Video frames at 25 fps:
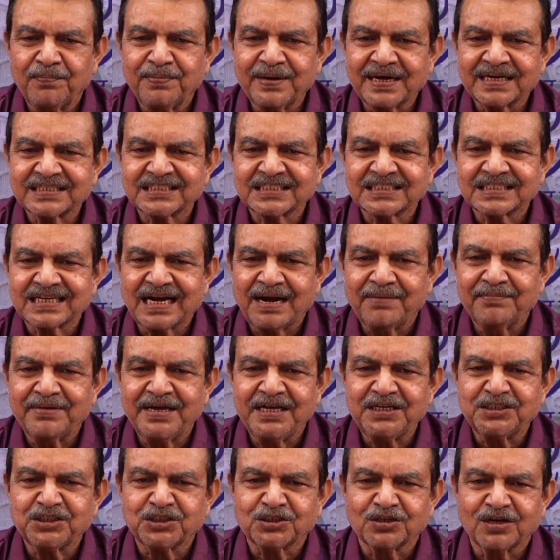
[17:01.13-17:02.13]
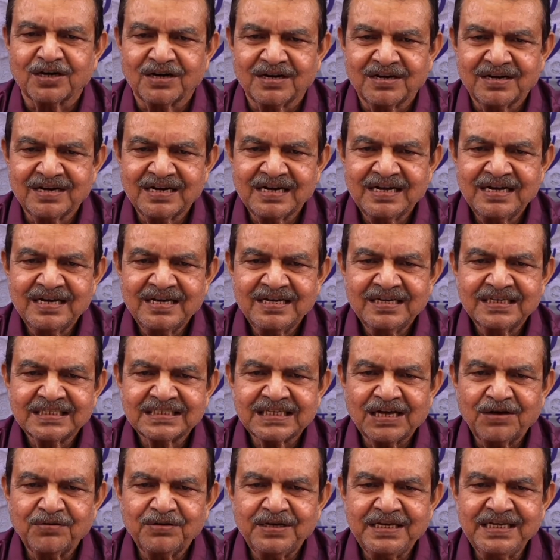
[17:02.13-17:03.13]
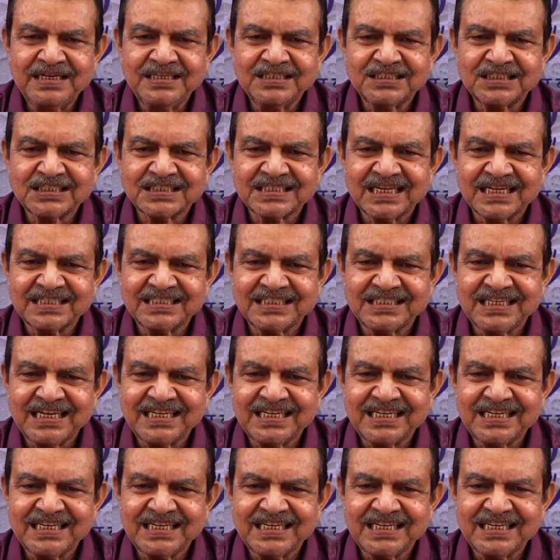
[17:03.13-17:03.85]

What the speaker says: exclamation. So in such a